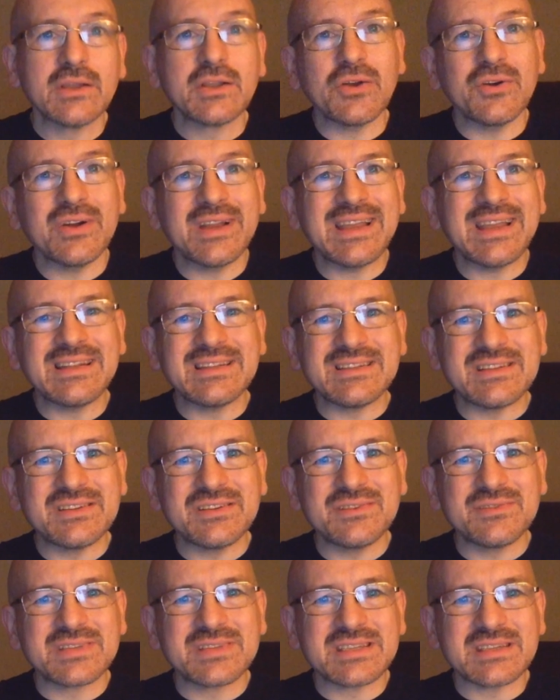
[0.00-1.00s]
go ahead and
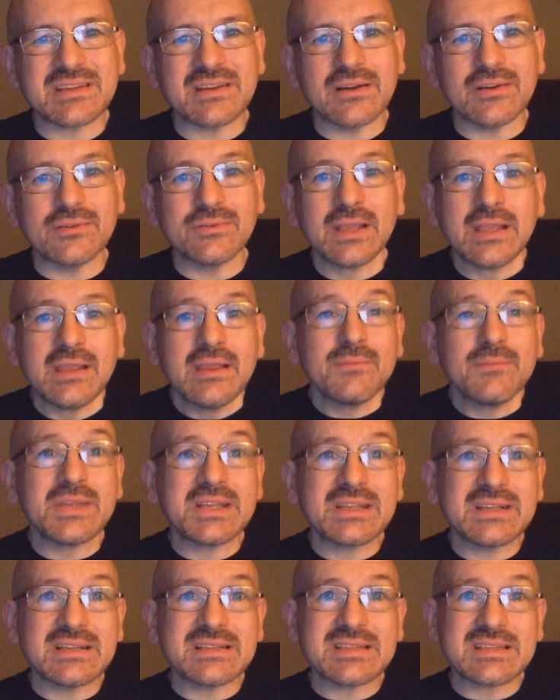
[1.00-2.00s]
do so
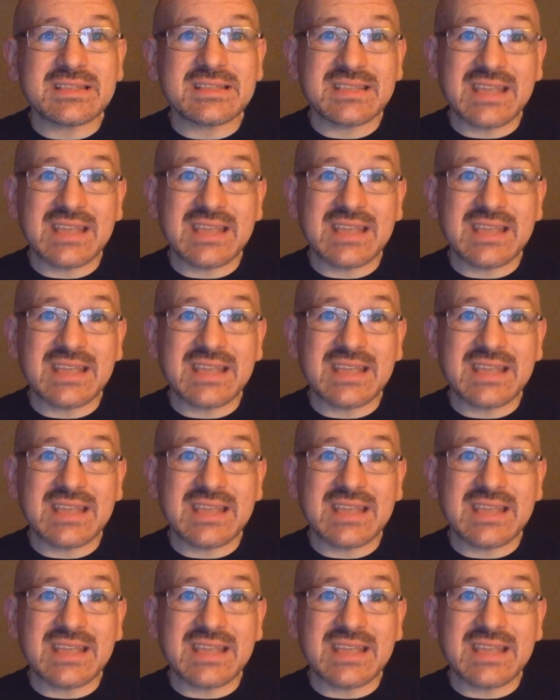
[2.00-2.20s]
because